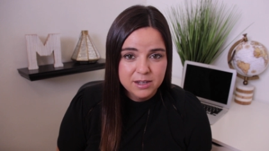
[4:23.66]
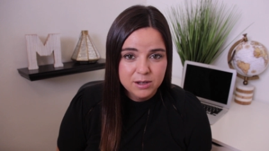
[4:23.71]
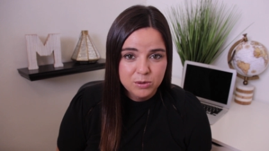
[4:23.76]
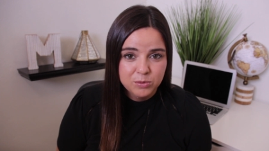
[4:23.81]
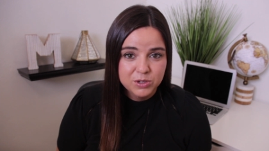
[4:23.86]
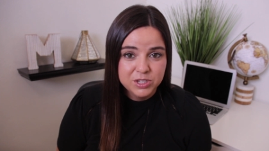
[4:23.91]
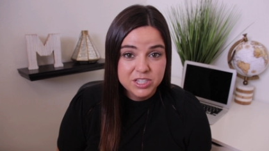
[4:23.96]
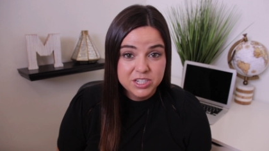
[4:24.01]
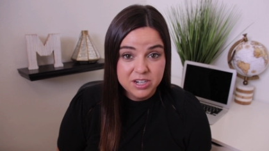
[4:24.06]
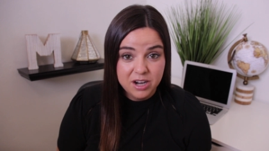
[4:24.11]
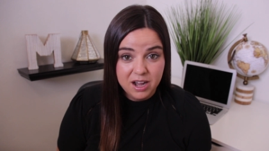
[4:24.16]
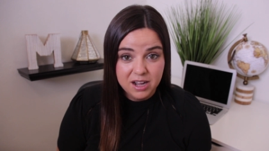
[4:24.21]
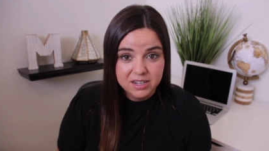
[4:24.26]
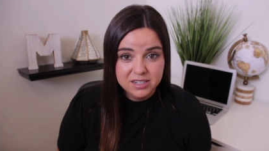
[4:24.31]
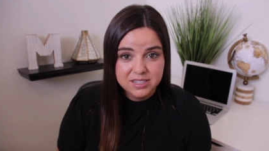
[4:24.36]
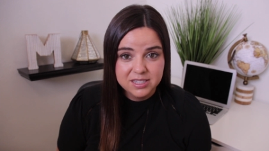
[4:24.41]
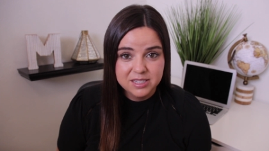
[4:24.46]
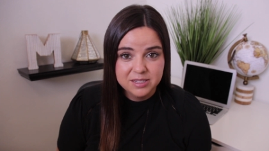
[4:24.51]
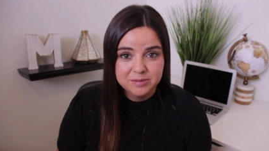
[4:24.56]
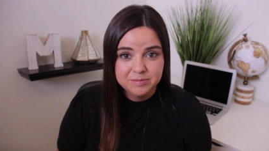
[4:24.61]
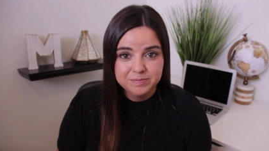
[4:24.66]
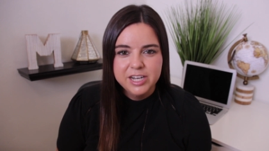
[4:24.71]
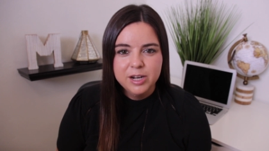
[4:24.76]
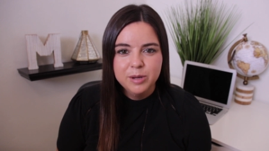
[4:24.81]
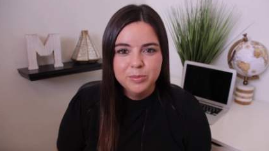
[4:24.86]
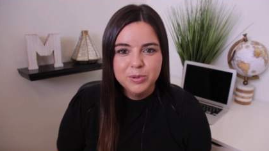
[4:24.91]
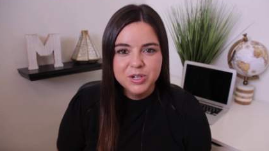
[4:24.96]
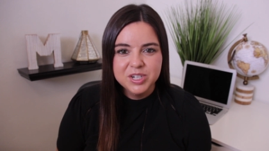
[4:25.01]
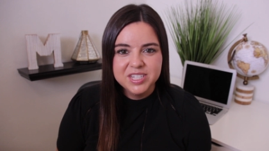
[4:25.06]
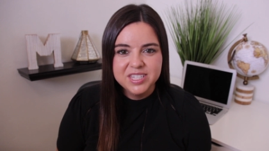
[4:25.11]
with stocks.
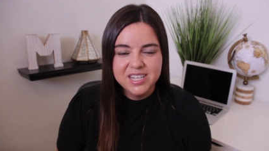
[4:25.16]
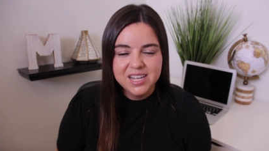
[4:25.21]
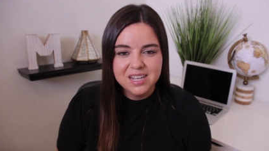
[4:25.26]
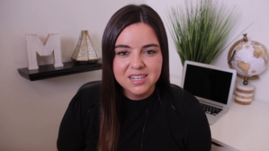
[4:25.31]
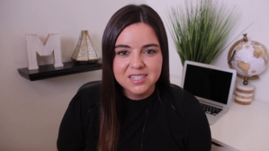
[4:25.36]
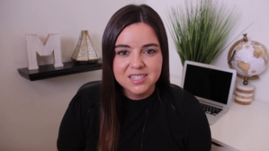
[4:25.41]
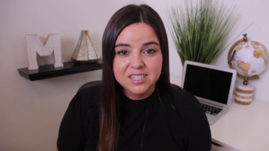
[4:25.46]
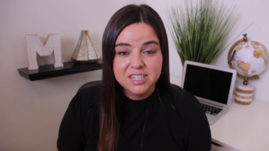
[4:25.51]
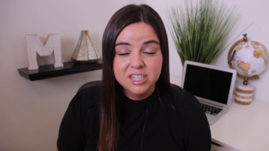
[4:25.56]
Number 6,